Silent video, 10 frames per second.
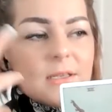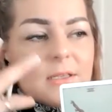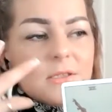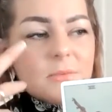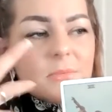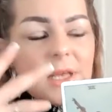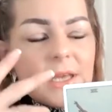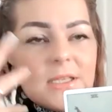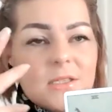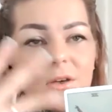some
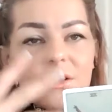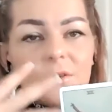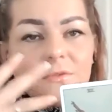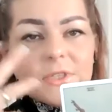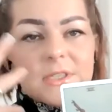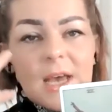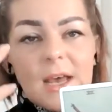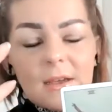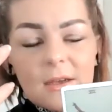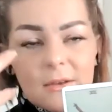kind of
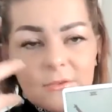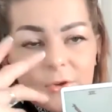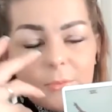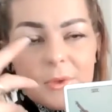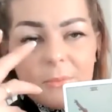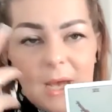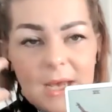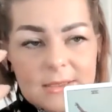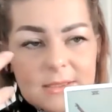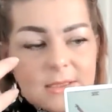attack from the
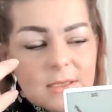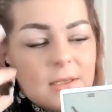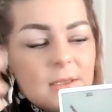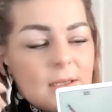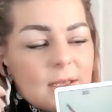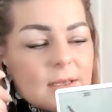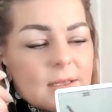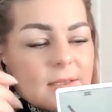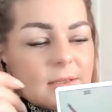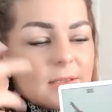past.
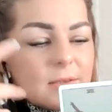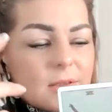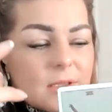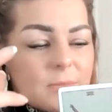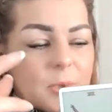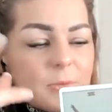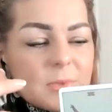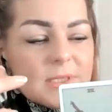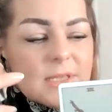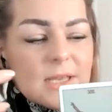They'll
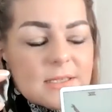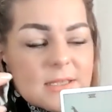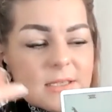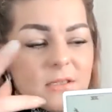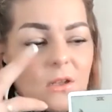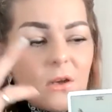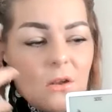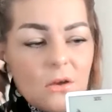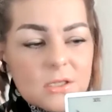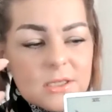publicize this a
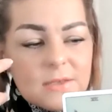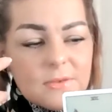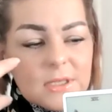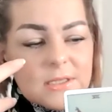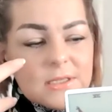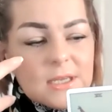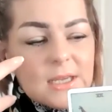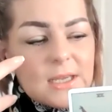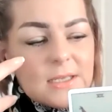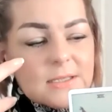lot if that's the
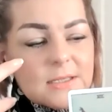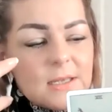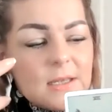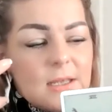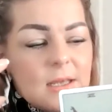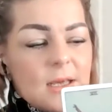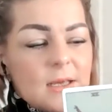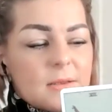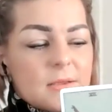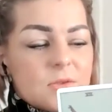case.
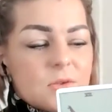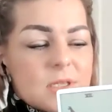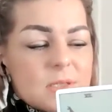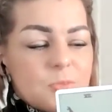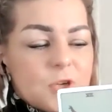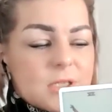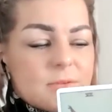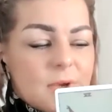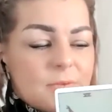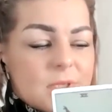So this brings
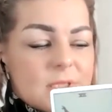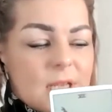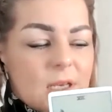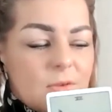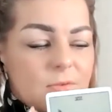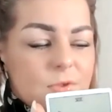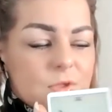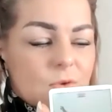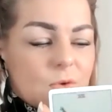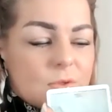around the 10 of
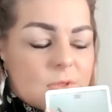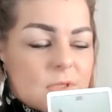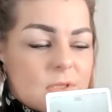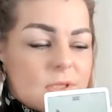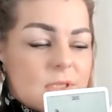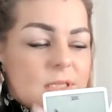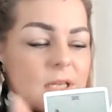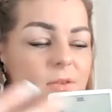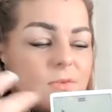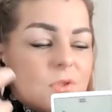Swords. So the
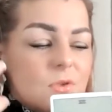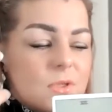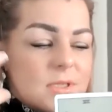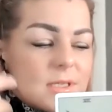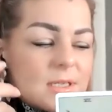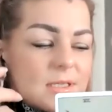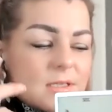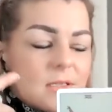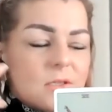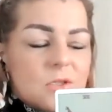10 of Swords is
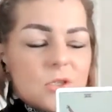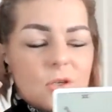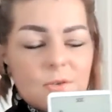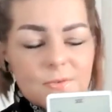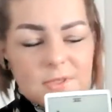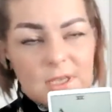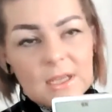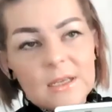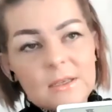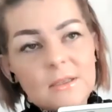a tough
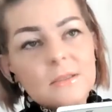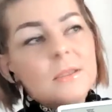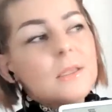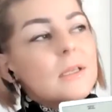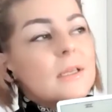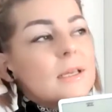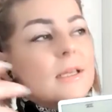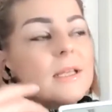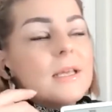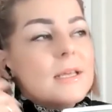cycle.
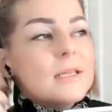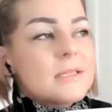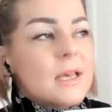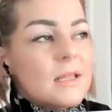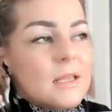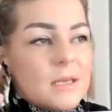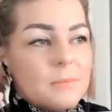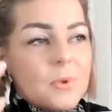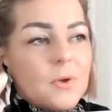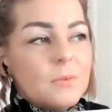It is at
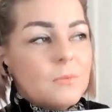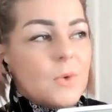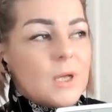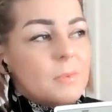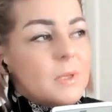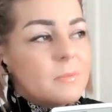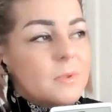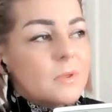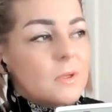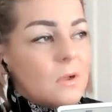that point where
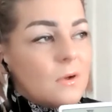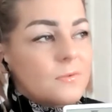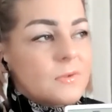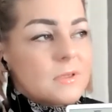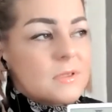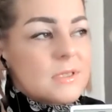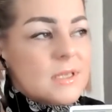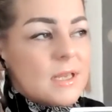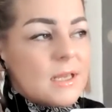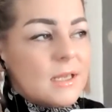people often
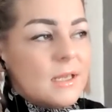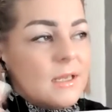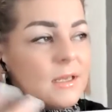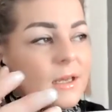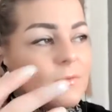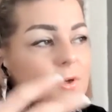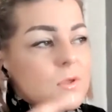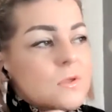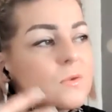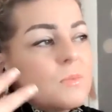say, I've
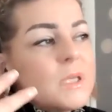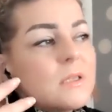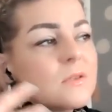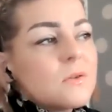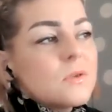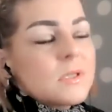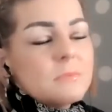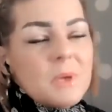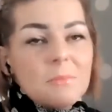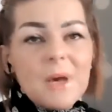got so many swords
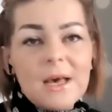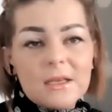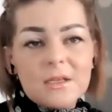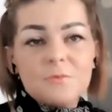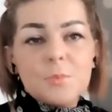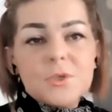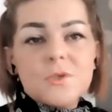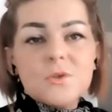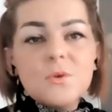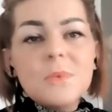in my back, you've put
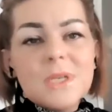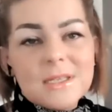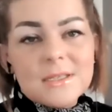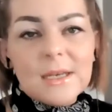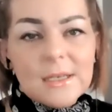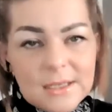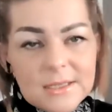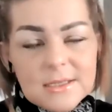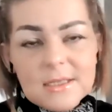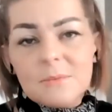so many
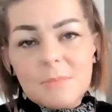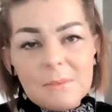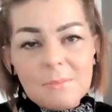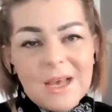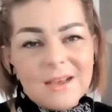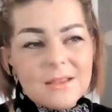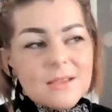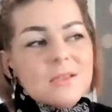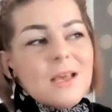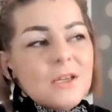daggers in my back,
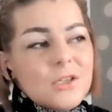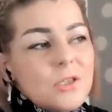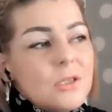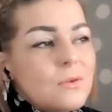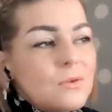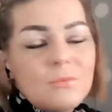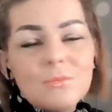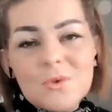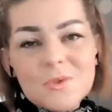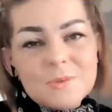there's actually no
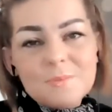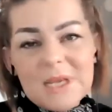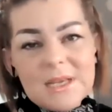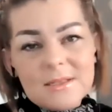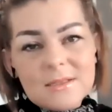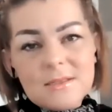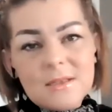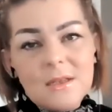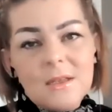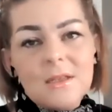more space.
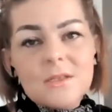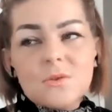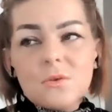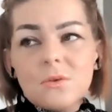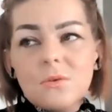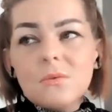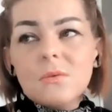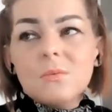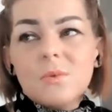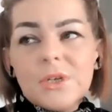So
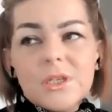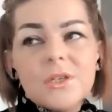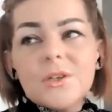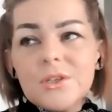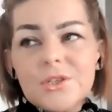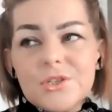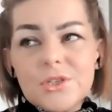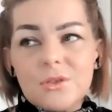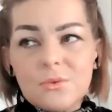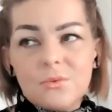what are you going to
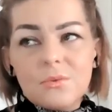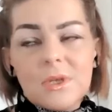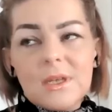do?